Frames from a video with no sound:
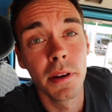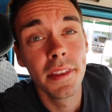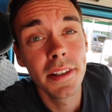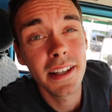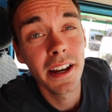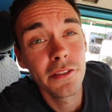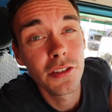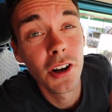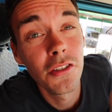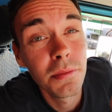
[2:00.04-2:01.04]
this guy in
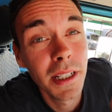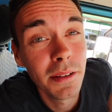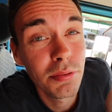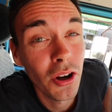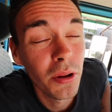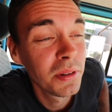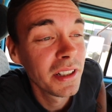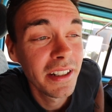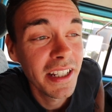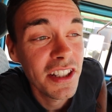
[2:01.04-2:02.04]
front of me
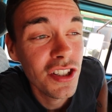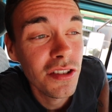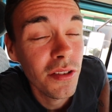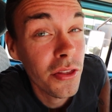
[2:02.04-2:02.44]
probably needs